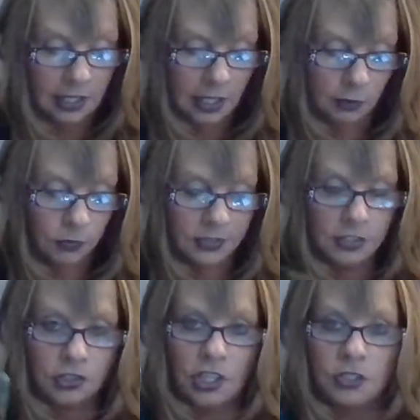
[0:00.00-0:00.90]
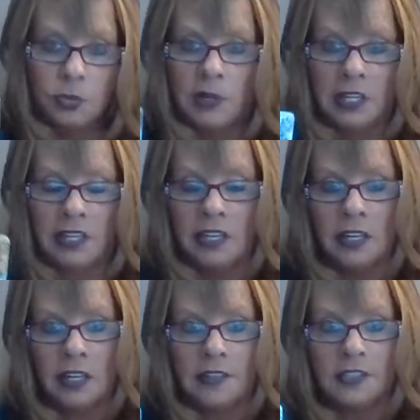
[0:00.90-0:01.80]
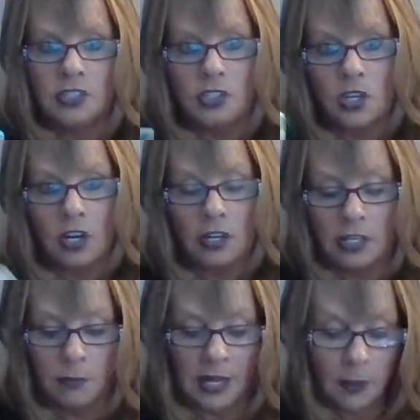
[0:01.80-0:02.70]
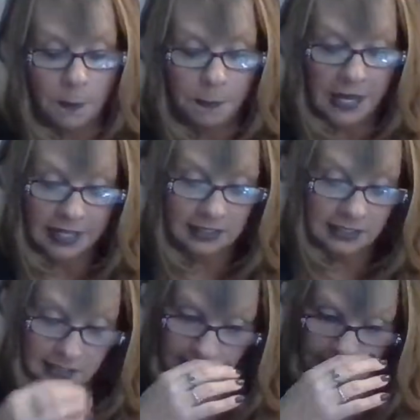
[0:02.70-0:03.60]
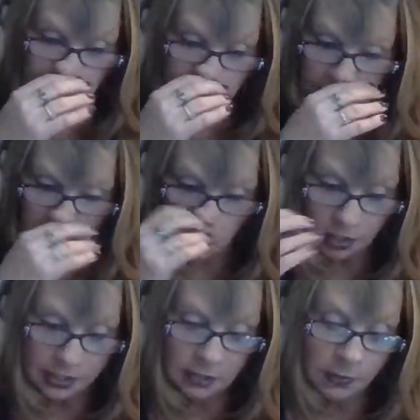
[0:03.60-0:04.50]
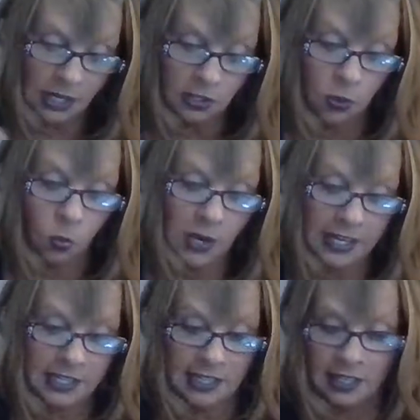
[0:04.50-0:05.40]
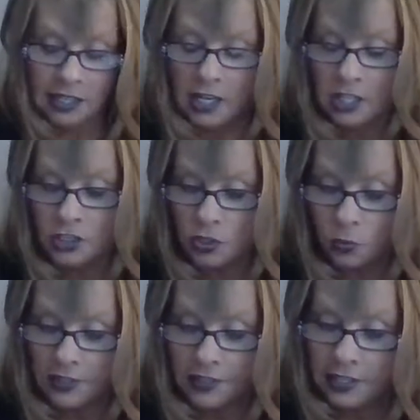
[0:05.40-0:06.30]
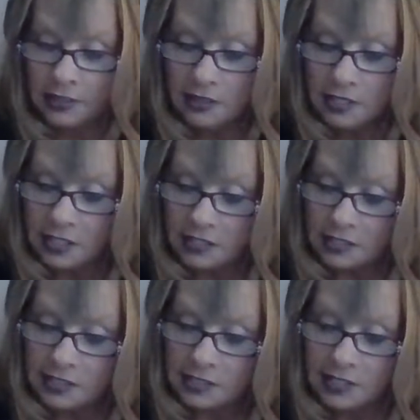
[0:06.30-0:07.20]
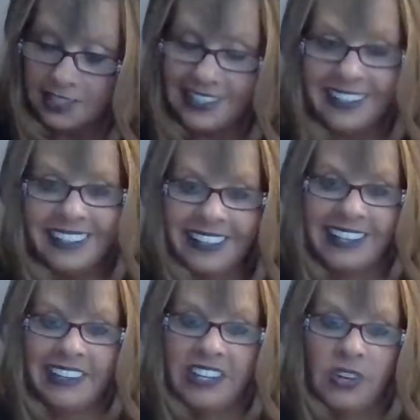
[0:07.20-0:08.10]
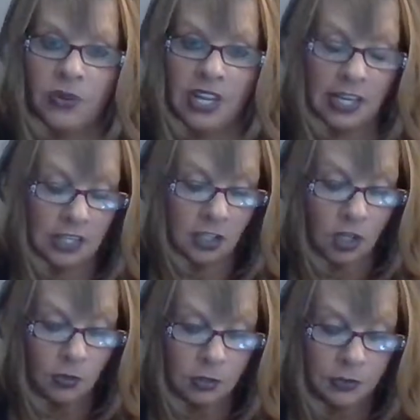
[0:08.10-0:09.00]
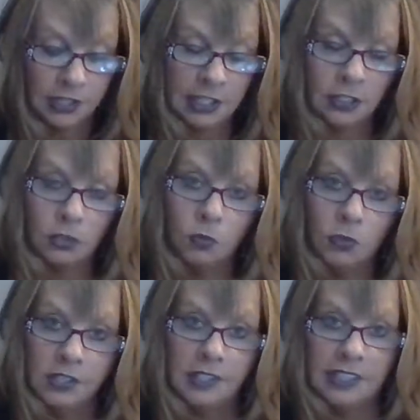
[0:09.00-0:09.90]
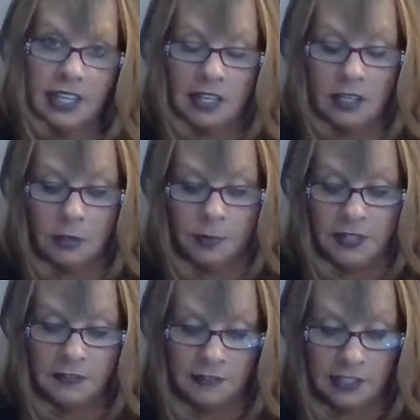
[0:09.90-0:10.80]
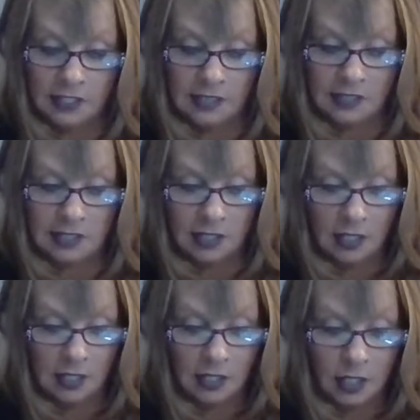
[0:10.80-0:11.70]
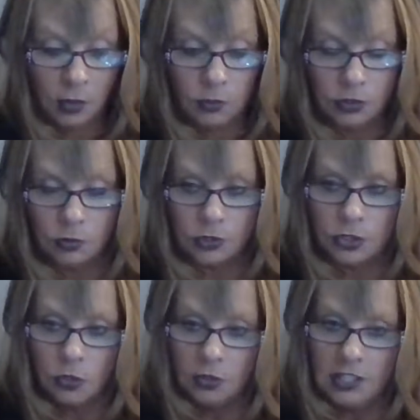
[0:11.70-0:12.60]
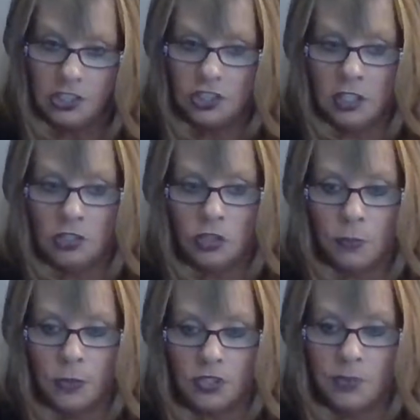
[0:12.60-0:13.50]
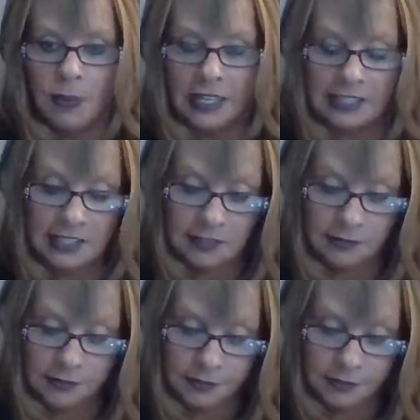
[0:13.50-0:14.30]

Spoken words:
And with judgment here, this is talking about balance. This is talking about an awakening. So within this healing, okay, and going within, you will gain epiphanies. which will totally change your perspective.